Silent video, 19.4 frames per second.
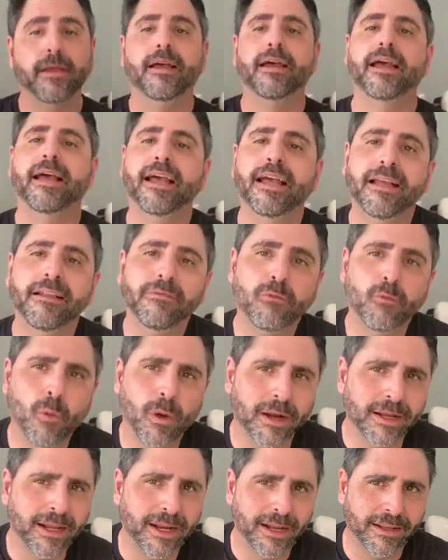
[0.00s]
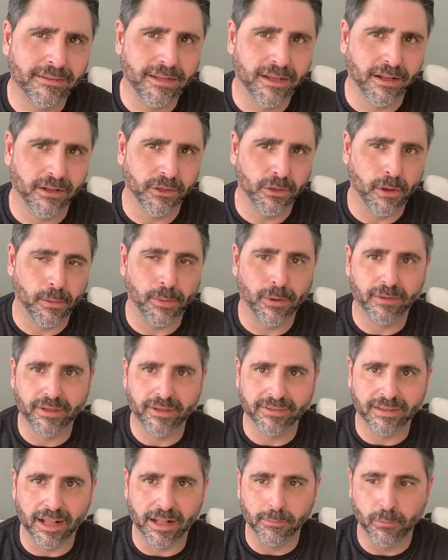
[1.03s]
And what can I tell you about
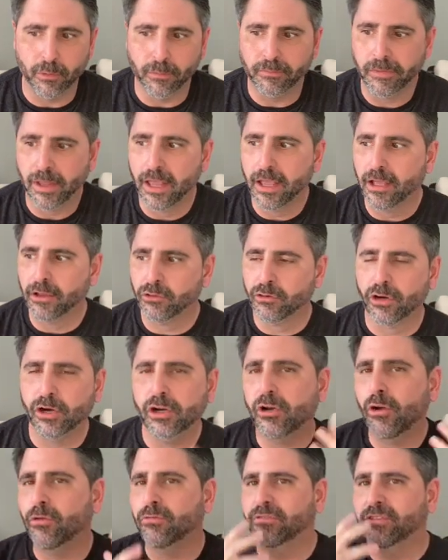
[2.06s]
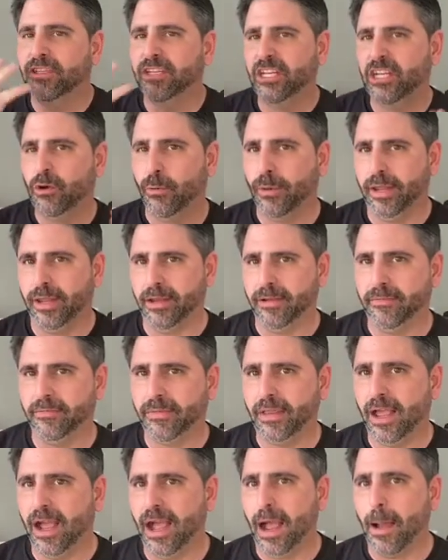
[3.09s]
this album? They're continuing
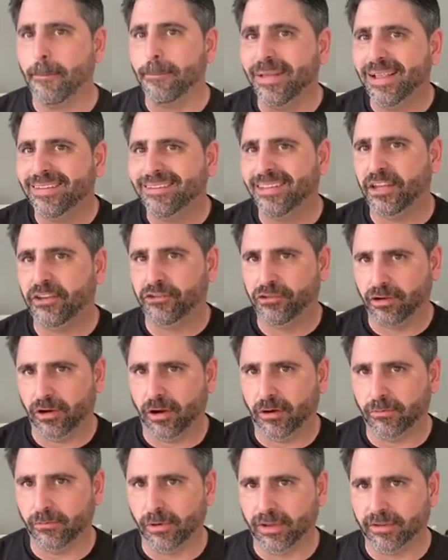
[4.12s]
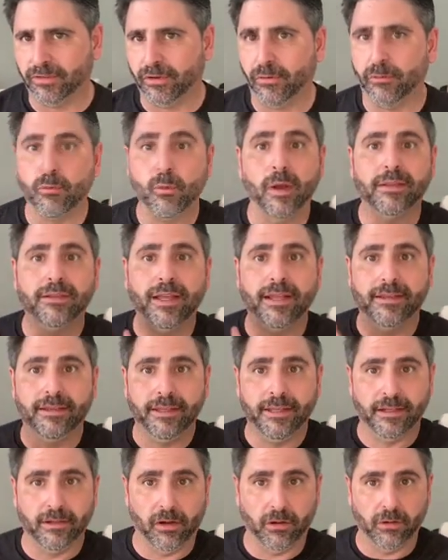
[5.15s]
mixing genres on what they
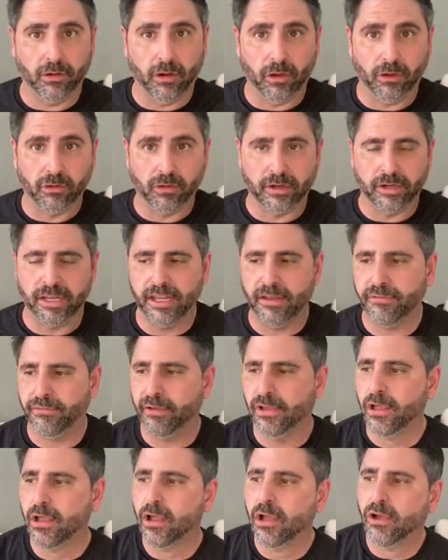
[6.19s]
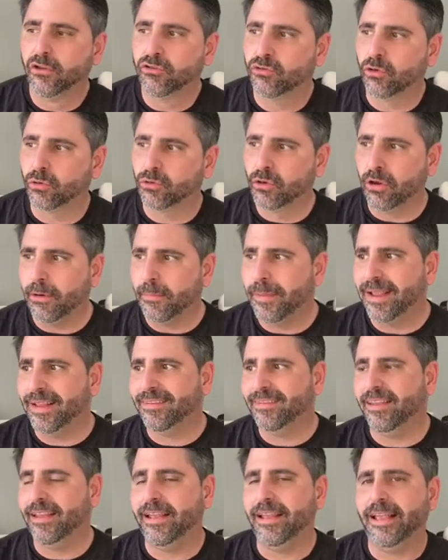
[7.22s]
did on Underneath. So they're
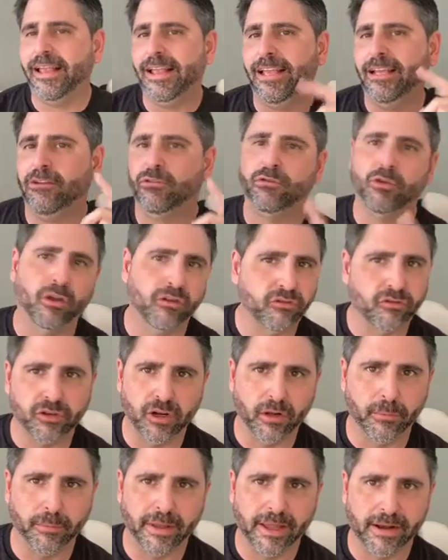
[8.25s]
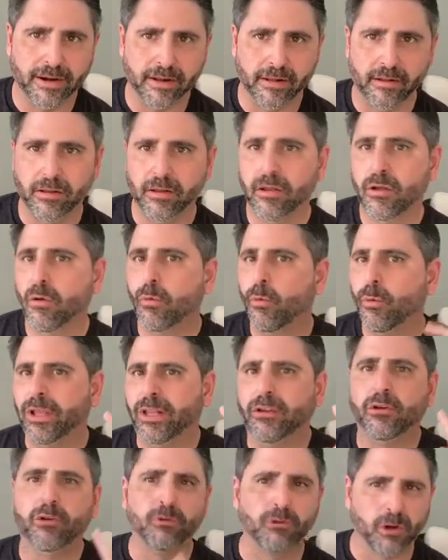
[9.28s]
mixing industrial metal
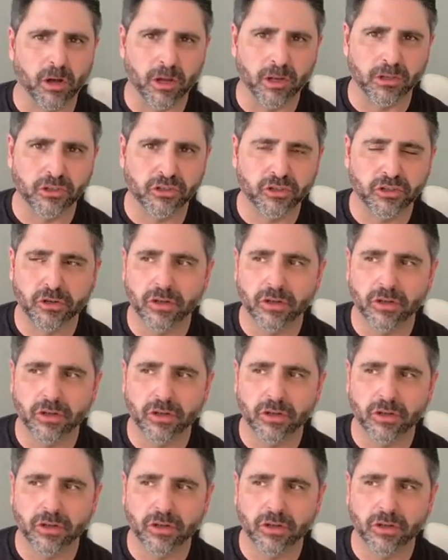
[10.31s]
with grunge,